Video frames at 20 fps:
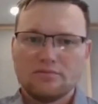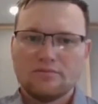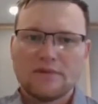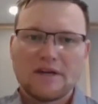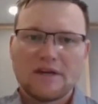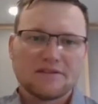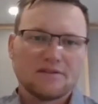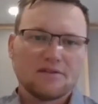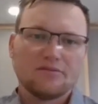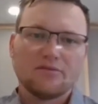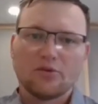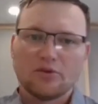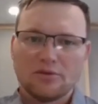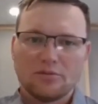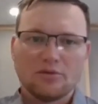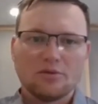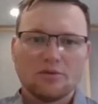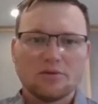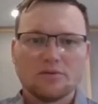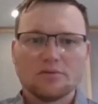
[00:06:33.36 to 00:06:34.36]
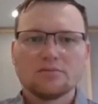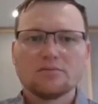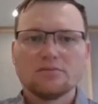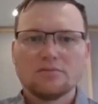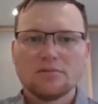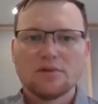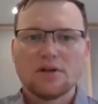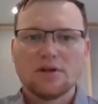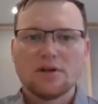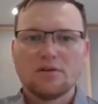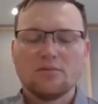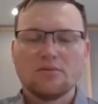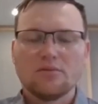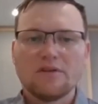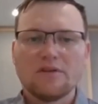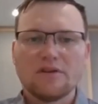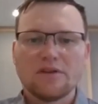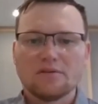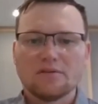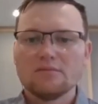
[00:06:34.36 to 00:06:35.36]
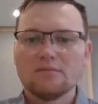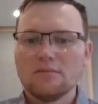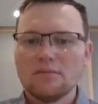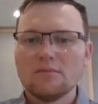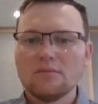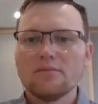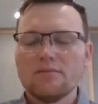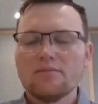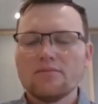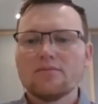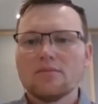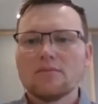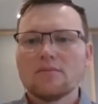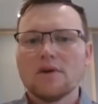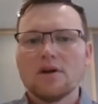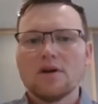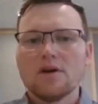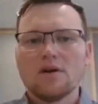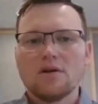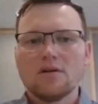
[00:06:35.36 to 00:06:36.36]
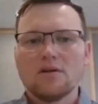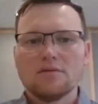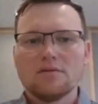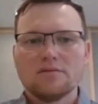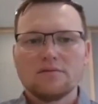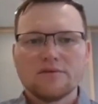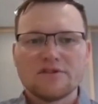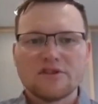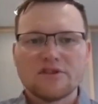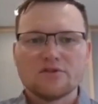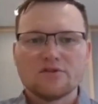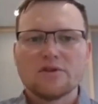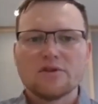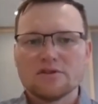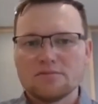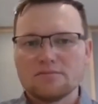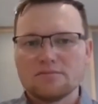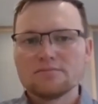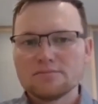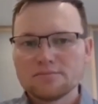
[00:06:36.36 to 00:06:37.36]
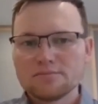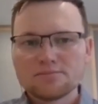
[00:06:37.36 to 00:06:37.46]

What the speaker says: as an affordable living situation.